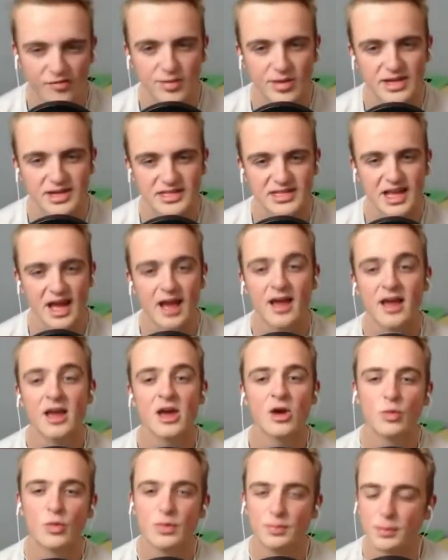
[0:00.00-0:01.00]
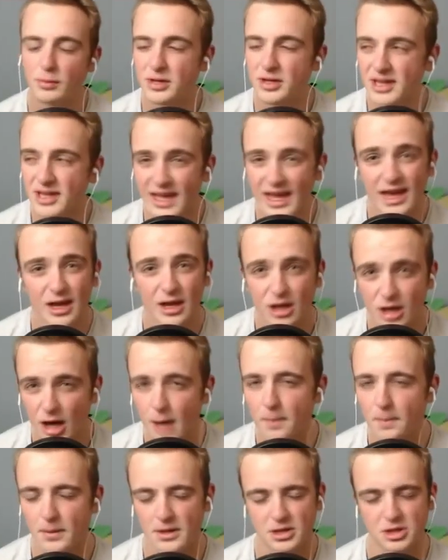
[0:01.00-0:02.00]
off means that we're probably going to get a
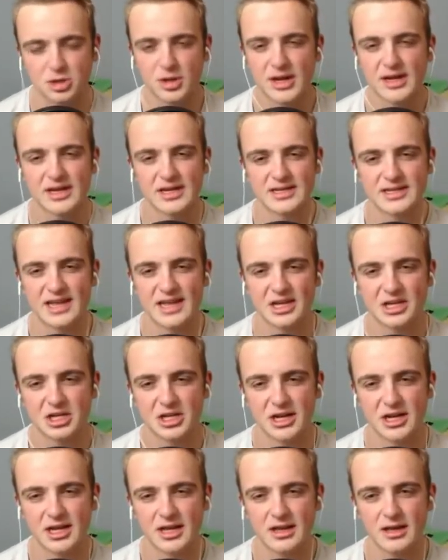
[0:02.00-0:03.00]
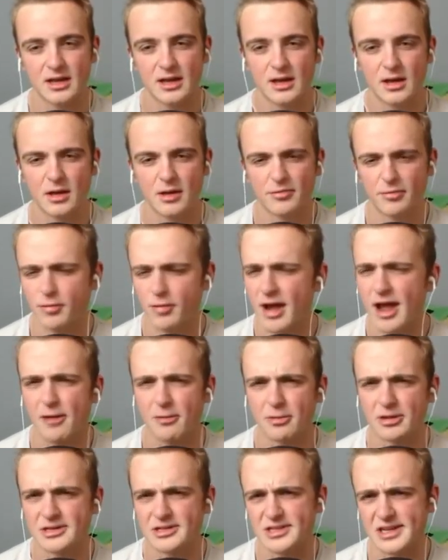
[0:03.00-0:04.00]
couple of trade-ins, actually, of
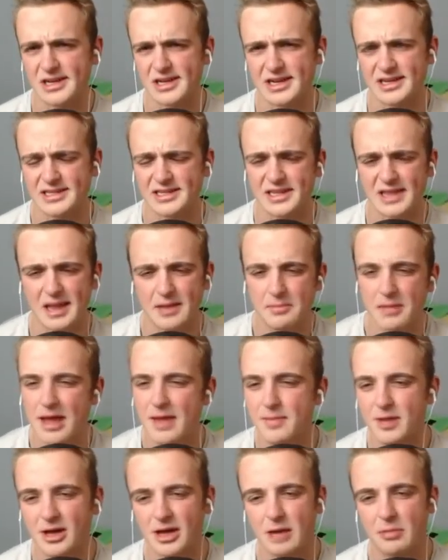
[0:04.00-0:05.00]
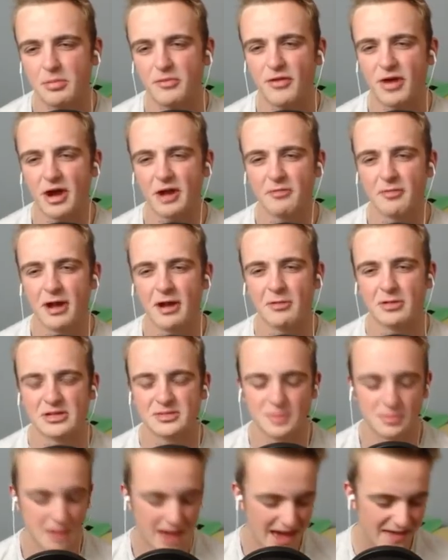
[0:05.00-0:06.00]
rare ones at least, and then maybe a couple very rare
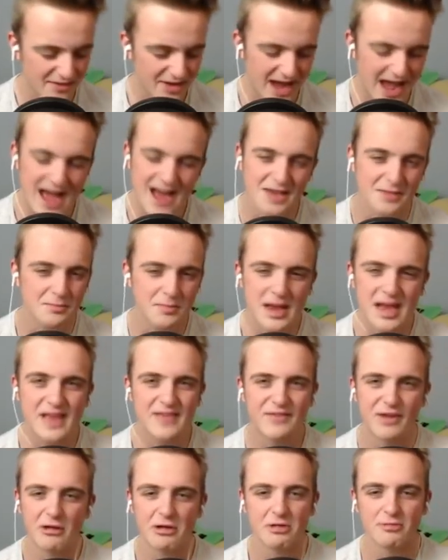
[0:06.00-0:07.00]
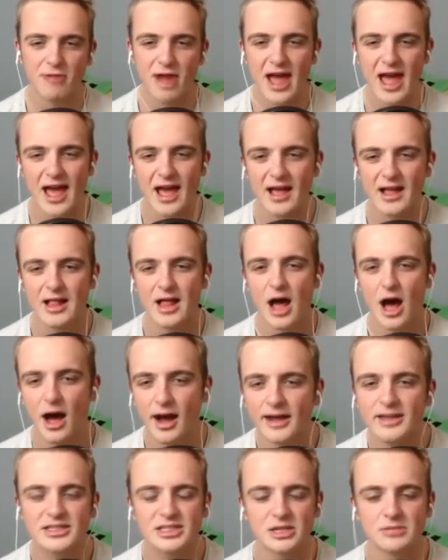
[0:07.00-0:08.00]
ones, but we haven't had many very rare
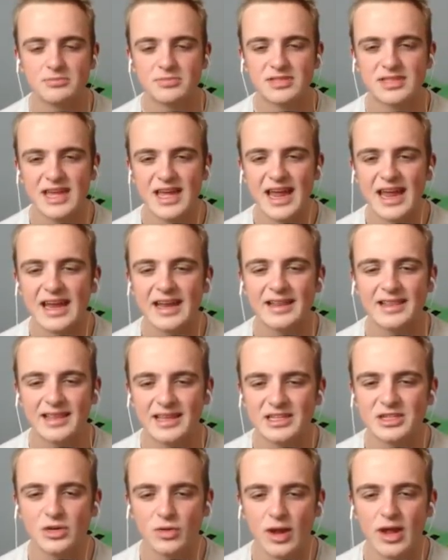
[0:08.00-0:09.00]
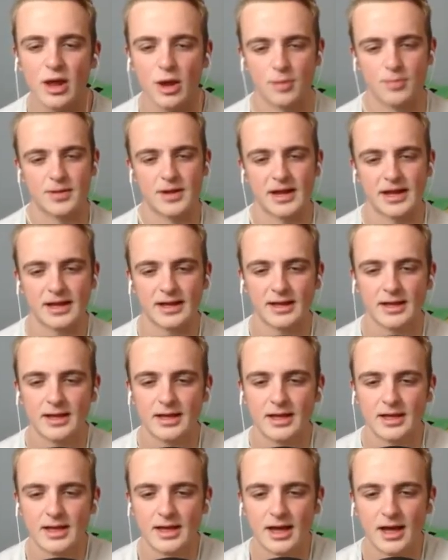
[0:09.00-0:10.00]
items in this crate opening.
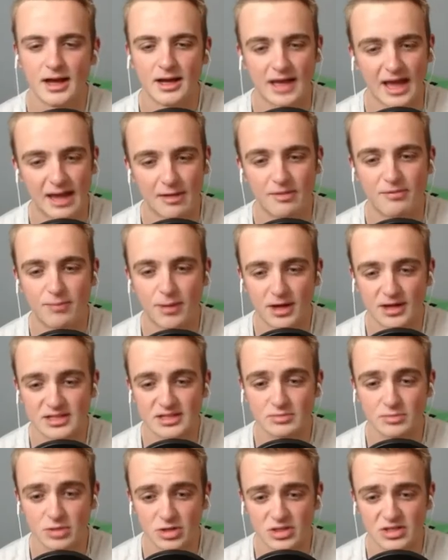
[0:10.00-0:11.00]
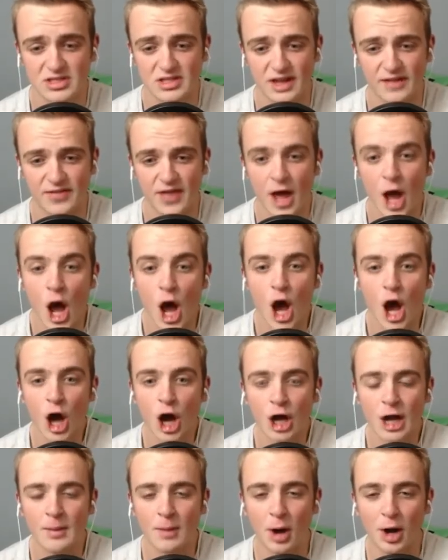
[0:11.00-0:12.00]
Okay, we've passed some good stuff.
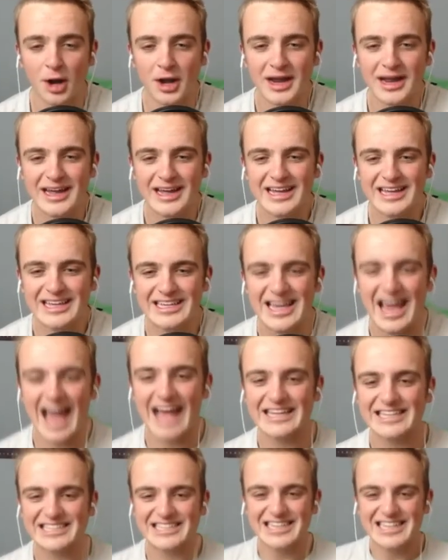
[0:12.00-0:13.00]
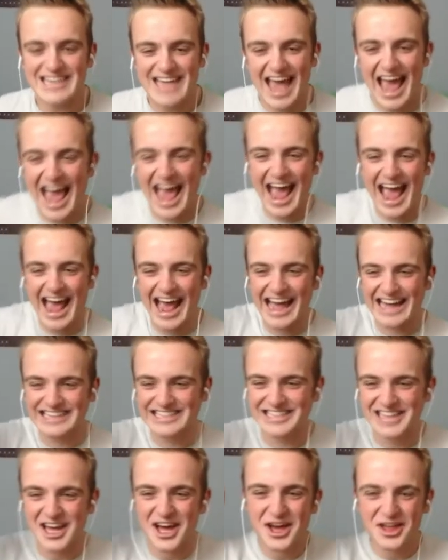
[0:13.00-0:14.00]
Come on! Yes!
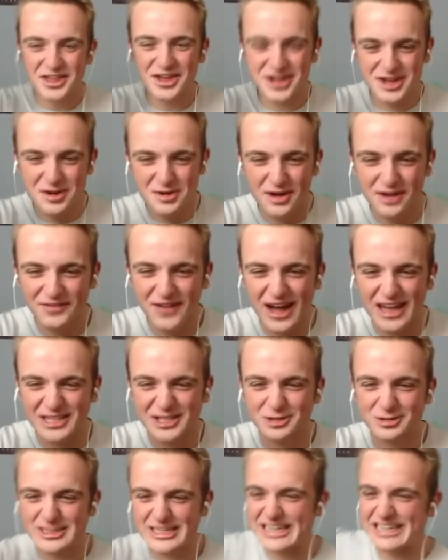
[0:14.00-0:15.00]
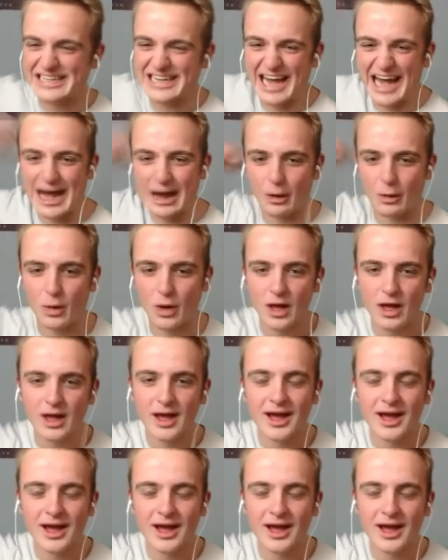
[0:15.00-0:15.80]
Yes! The universal decal!